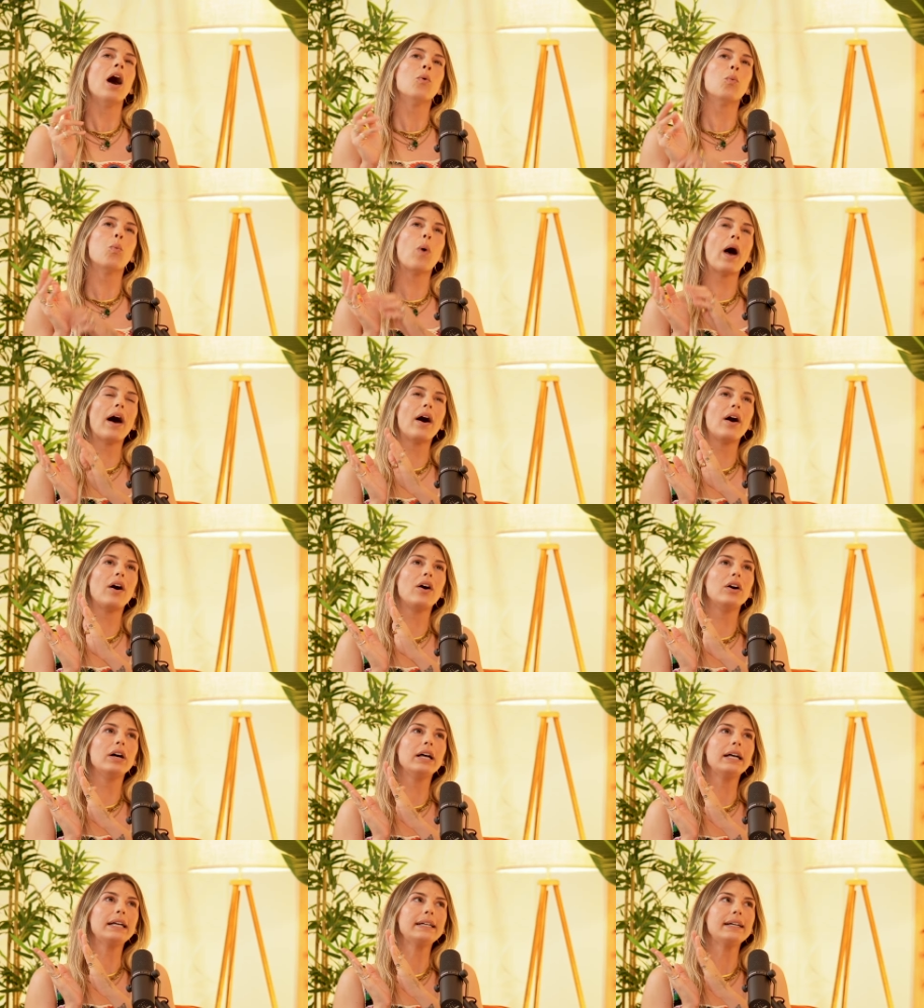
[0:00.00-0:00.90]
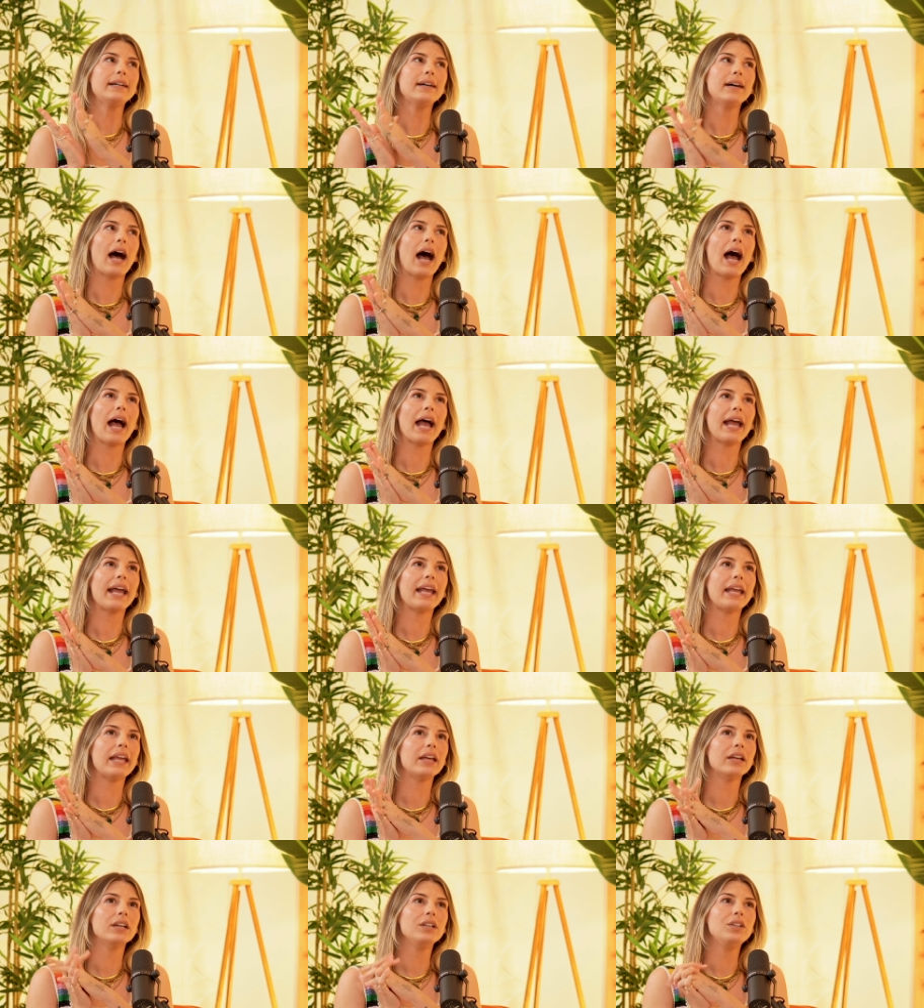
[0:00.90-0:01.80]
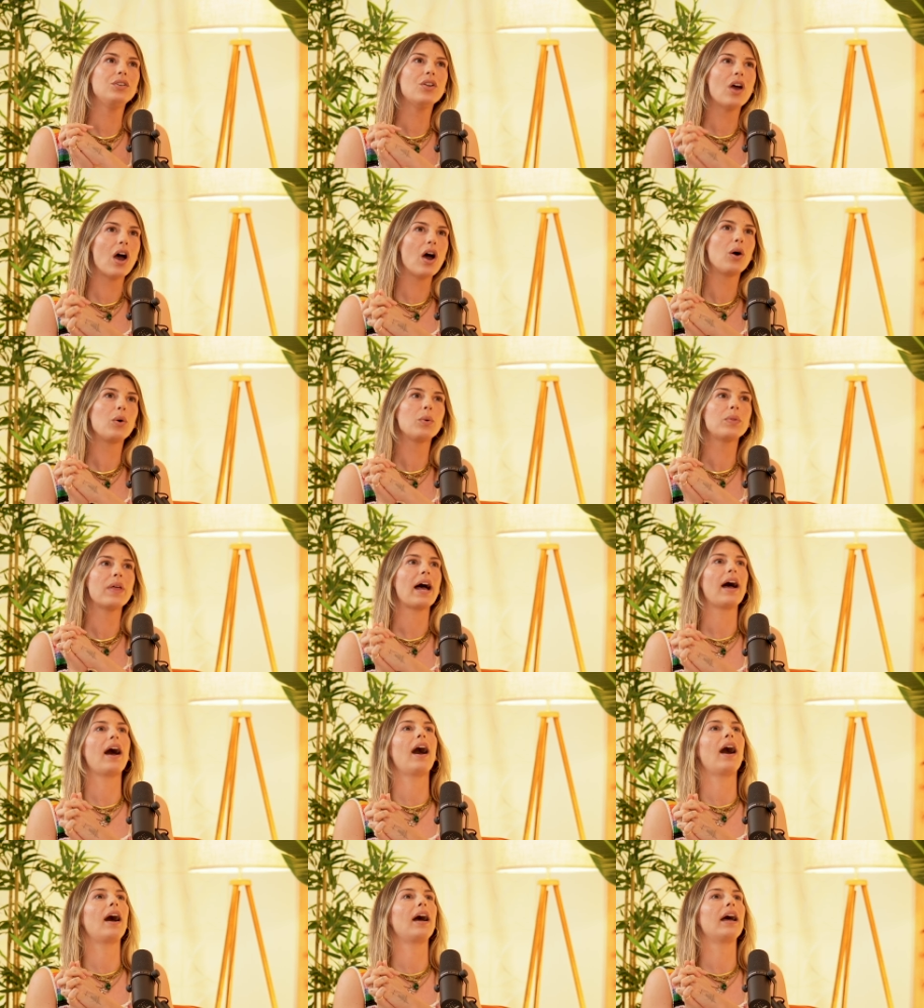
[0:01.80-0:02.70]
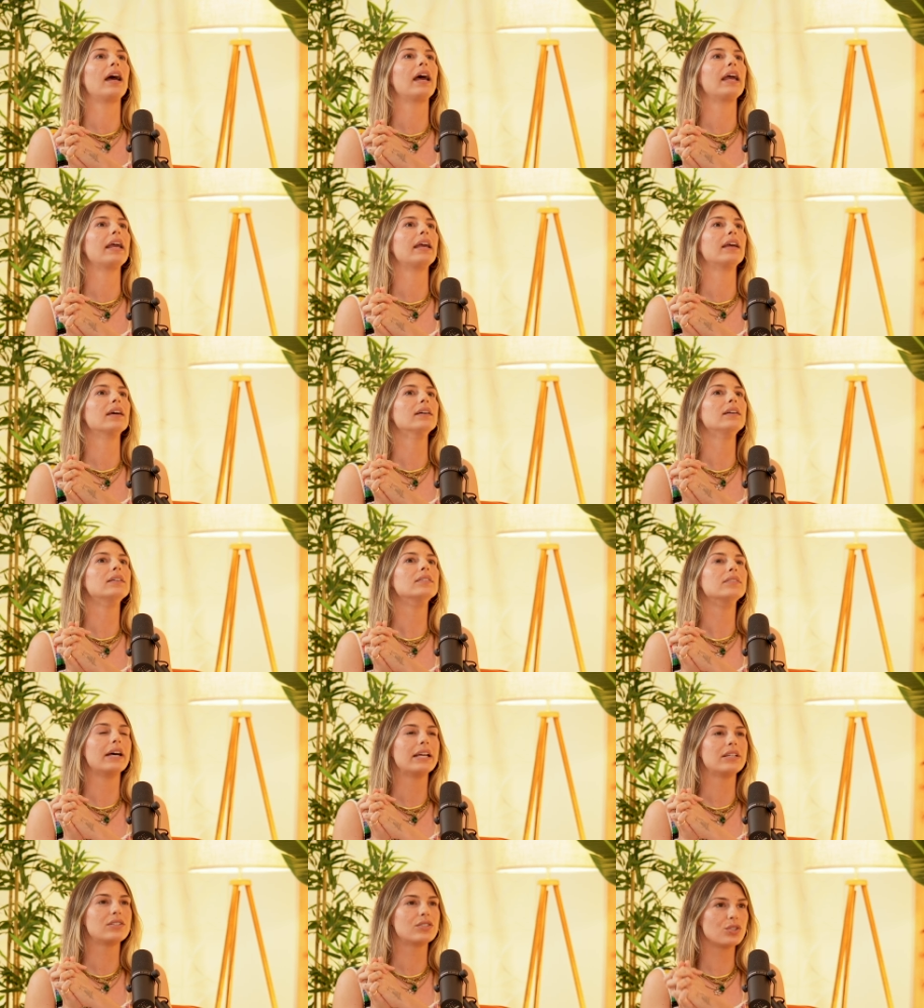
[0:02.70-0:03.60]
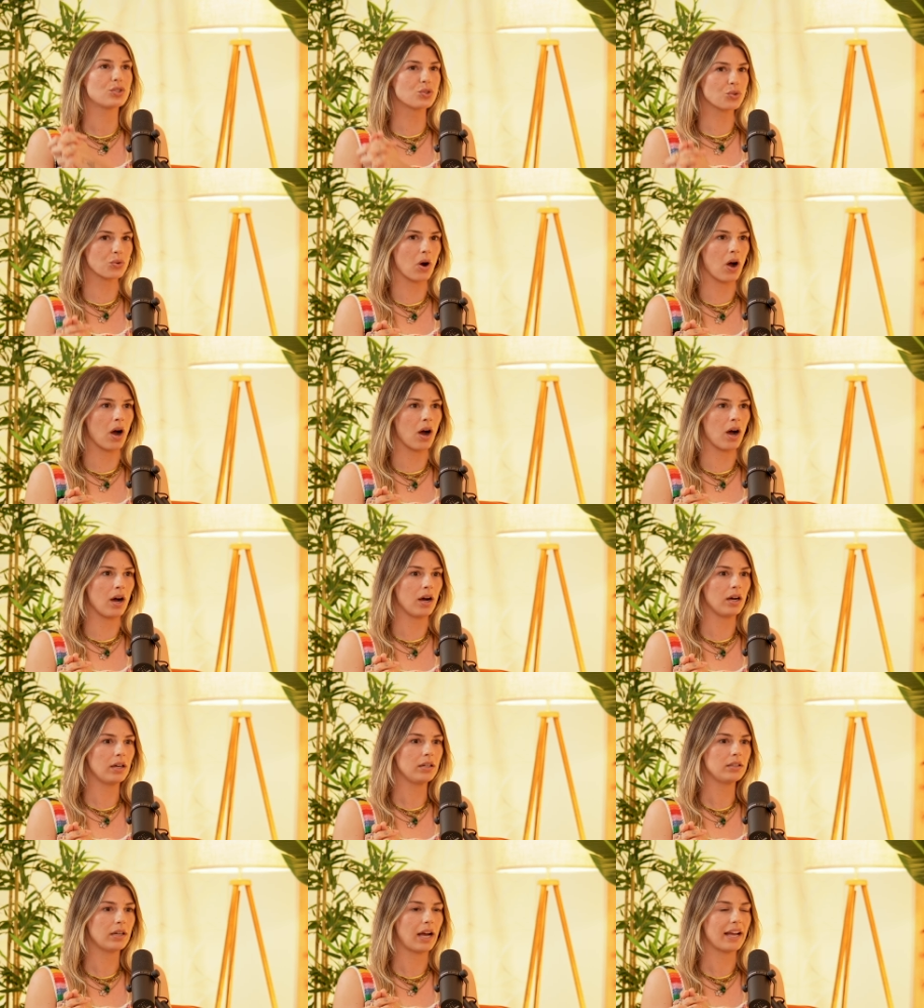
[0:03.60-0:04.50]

Well, I know that I like to draw.